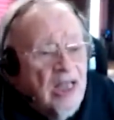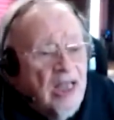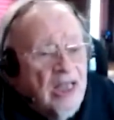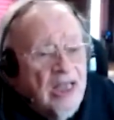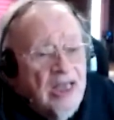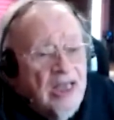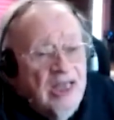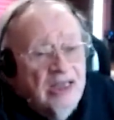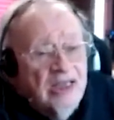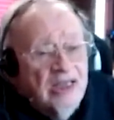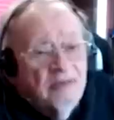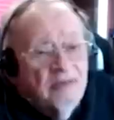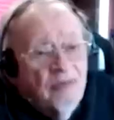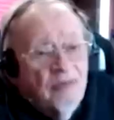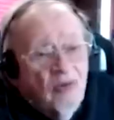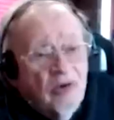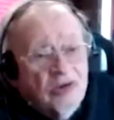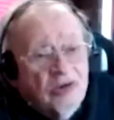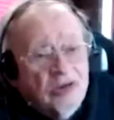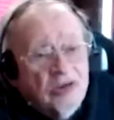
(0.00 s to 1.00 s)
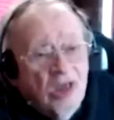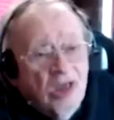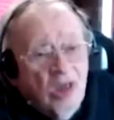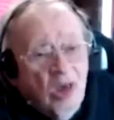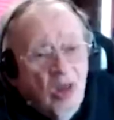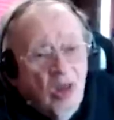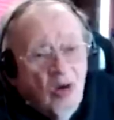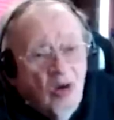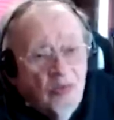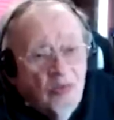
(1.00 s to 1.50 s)
He had the Boston
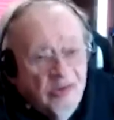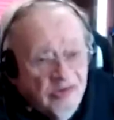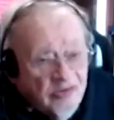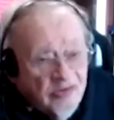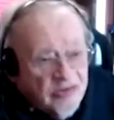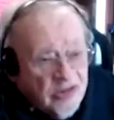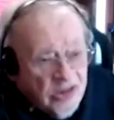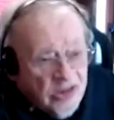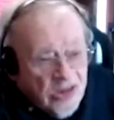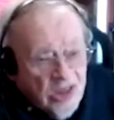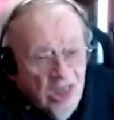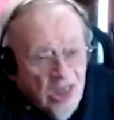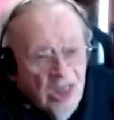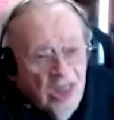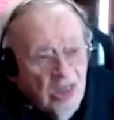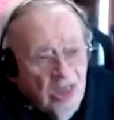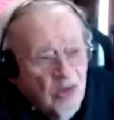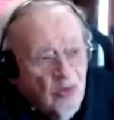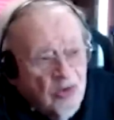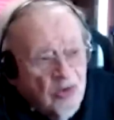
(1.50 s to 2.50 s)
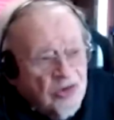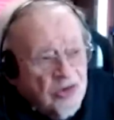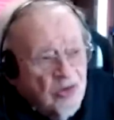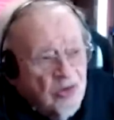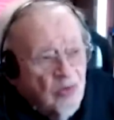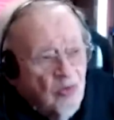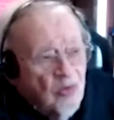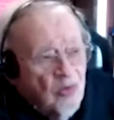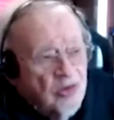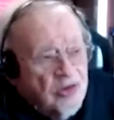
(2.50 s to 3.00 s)
Globe, which
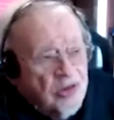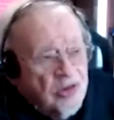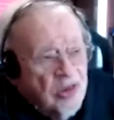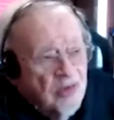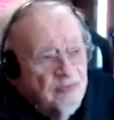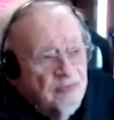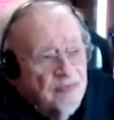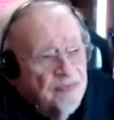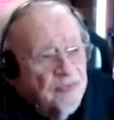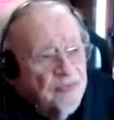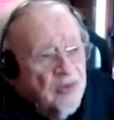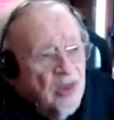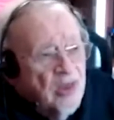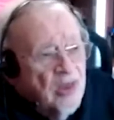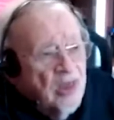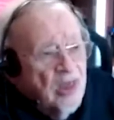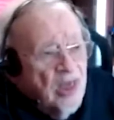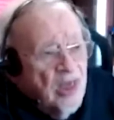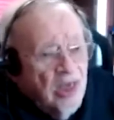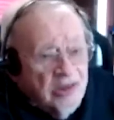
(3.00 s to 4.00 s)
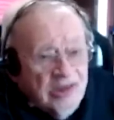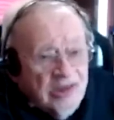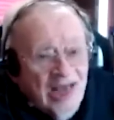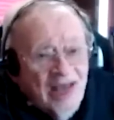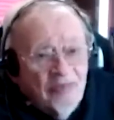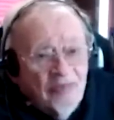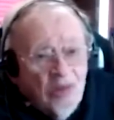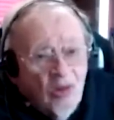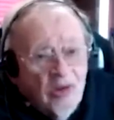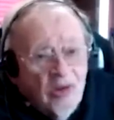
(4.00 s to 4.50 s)
was a
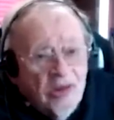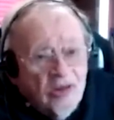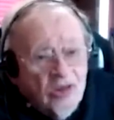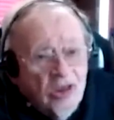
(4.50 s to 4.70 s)
tabloid,